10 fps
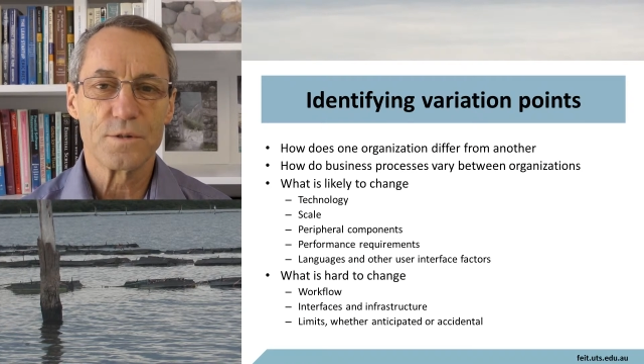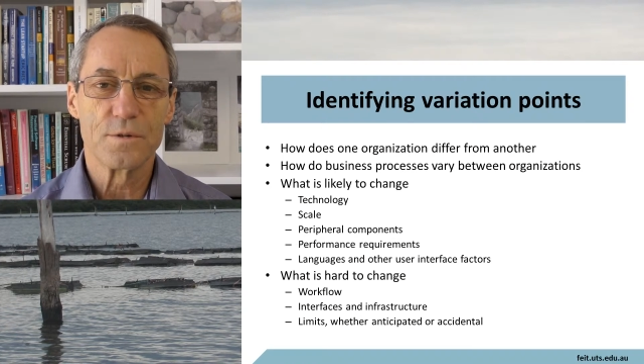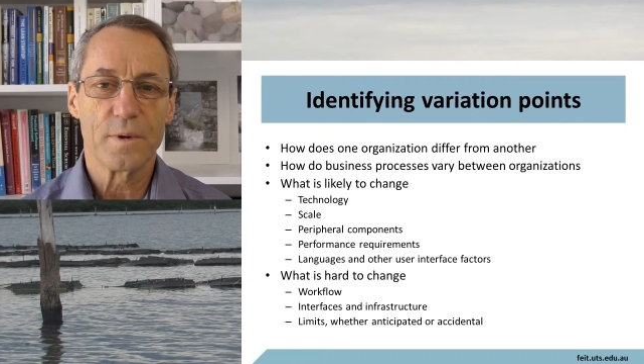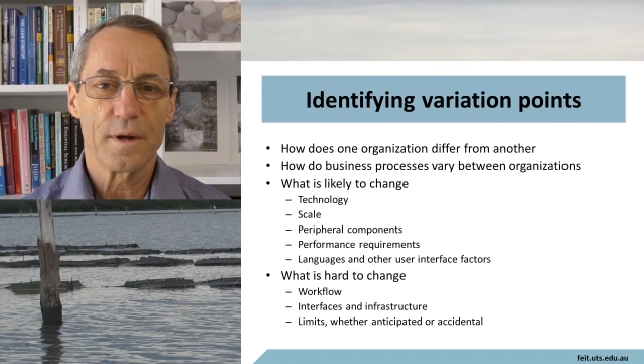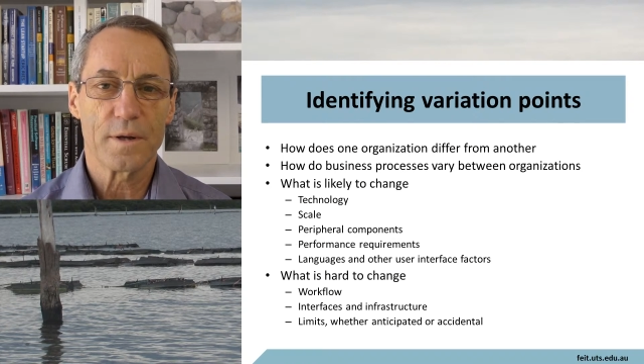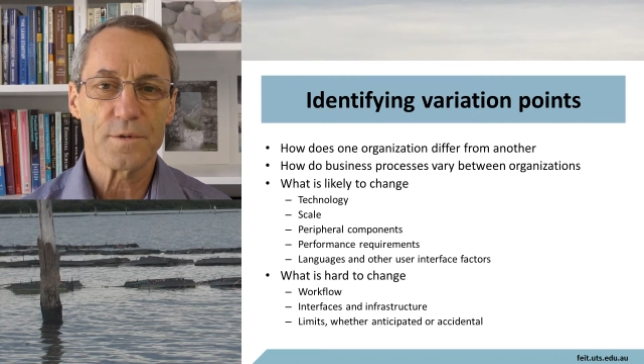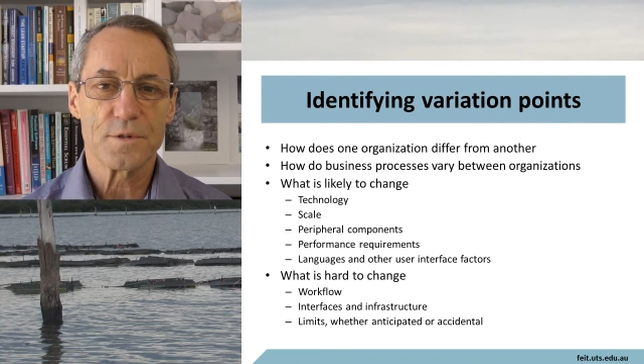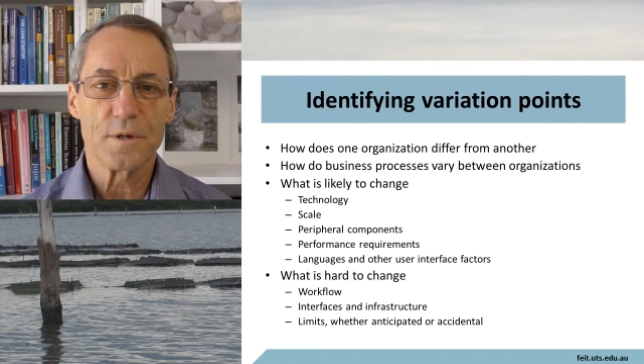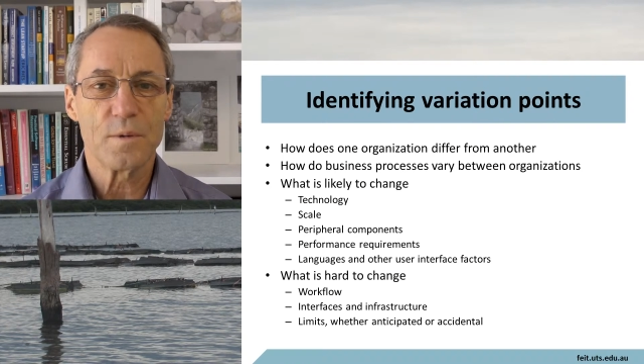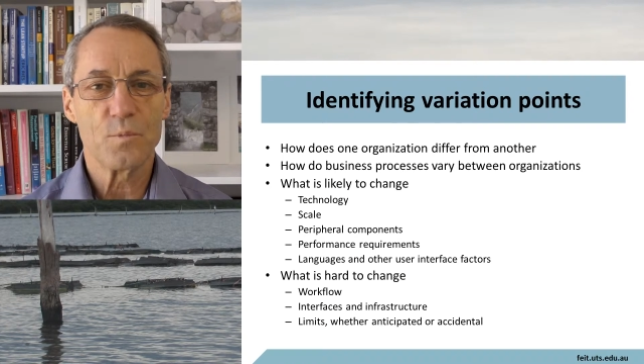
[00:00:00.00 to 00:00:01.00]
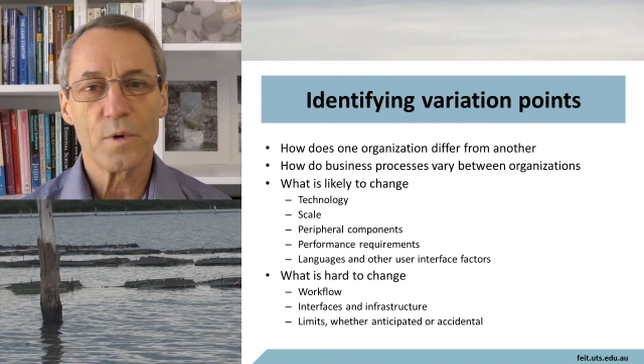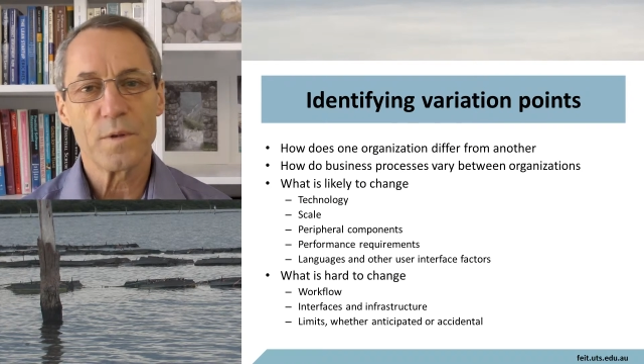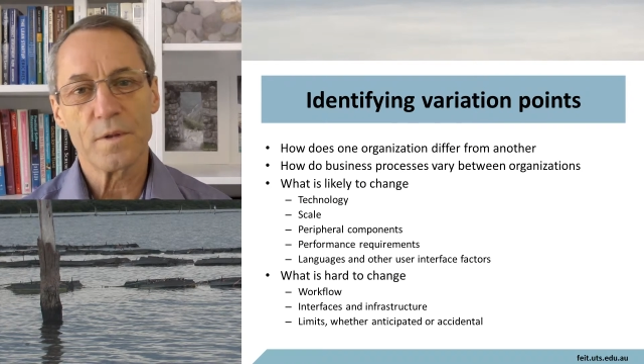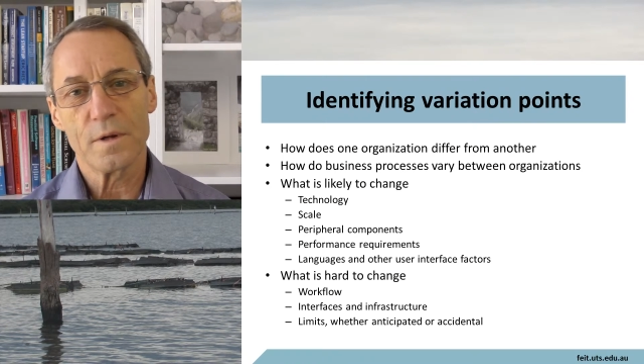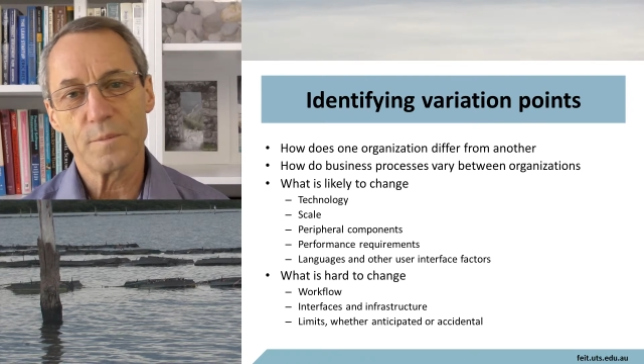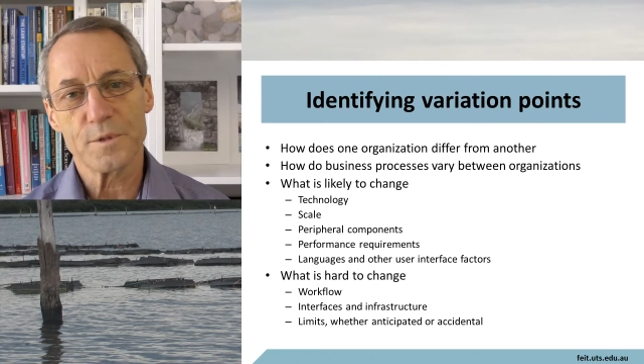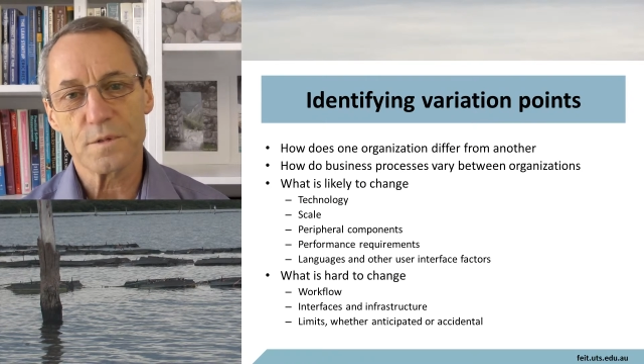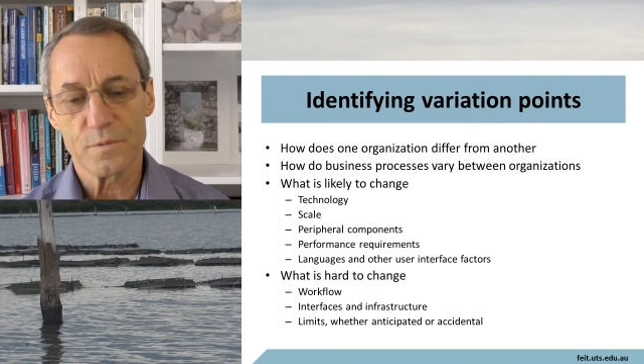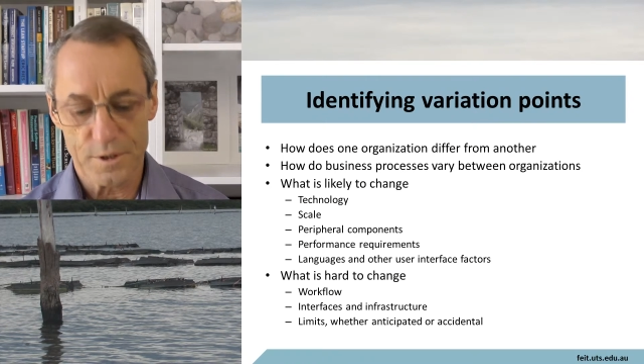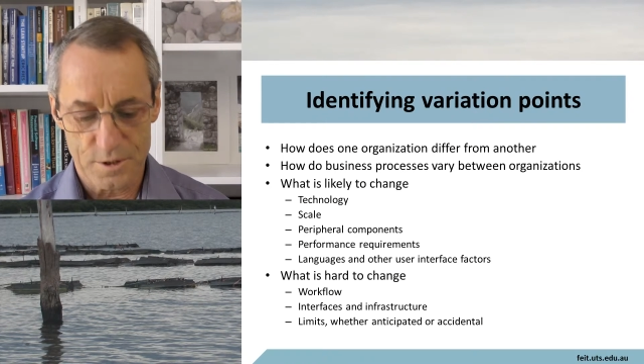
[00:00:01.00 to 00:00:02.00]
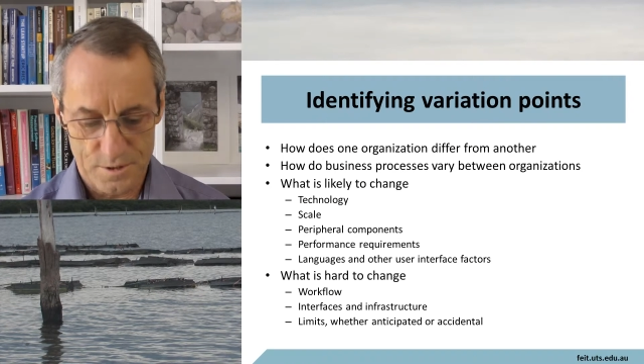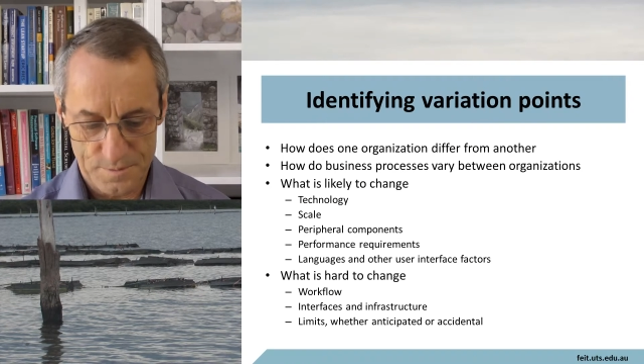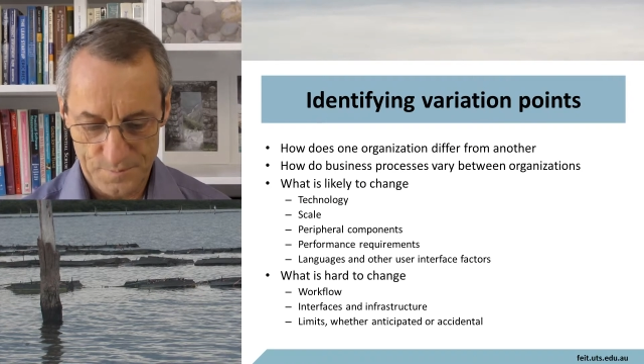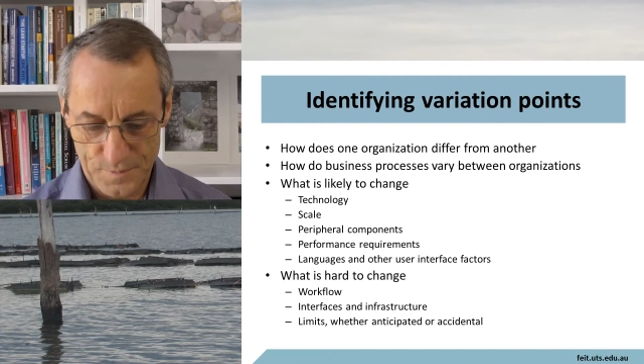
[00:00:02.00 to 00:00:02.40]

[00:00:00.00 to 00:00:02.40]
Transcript: do run out of steam when the limits are reached.